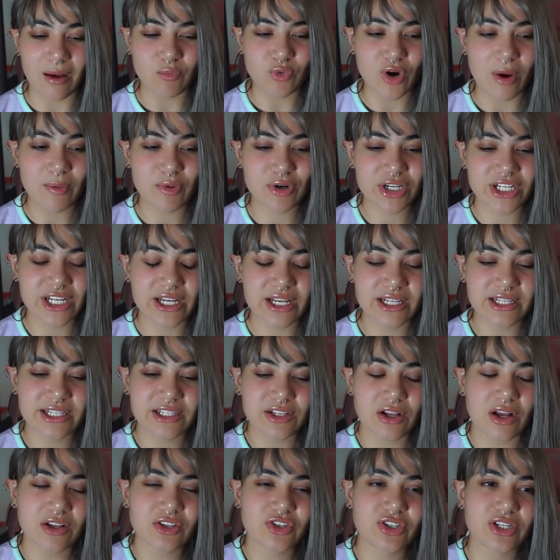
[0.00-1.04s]
represents
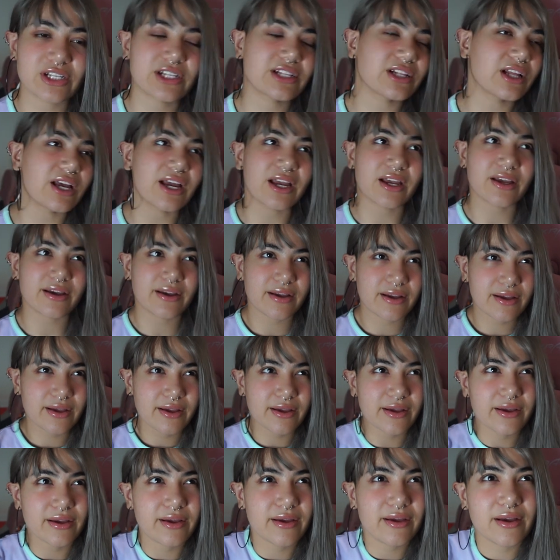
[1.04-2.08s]
not just like
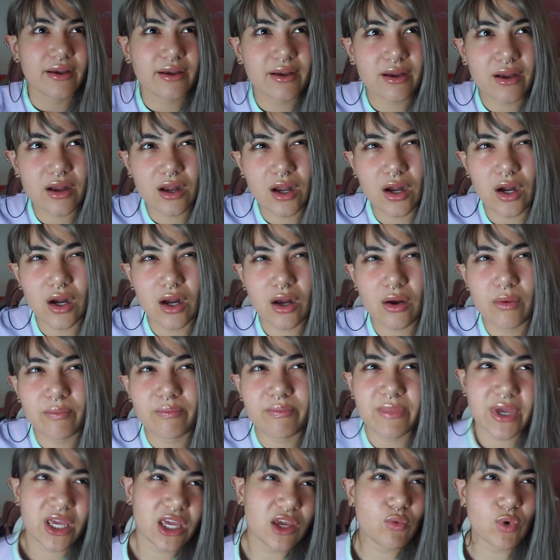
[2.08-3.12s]

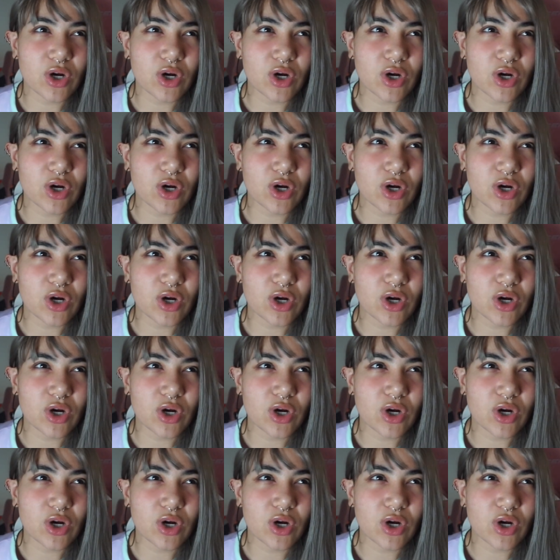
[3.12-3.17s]
me